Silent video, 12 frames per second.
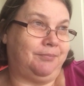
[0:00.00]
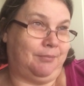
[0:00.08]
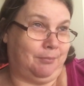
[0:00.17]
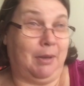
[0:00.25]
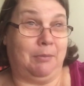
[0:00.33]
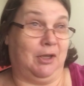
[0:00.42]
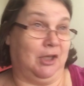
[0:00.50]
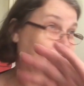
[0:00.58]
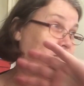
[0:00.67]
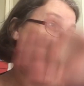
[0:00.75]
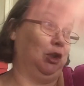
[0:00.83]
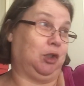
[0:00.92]
Maybe I
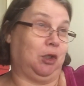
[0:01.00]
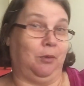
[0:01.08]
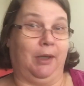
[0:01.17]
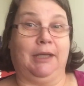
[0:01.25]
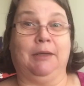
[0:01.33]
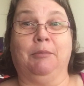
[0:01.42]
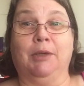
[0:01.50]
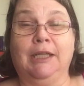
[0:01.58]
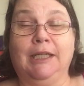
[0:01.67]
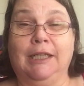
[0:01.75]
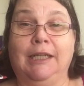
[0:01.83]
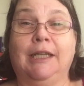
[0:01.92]
just look away
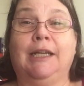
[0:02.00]
completely.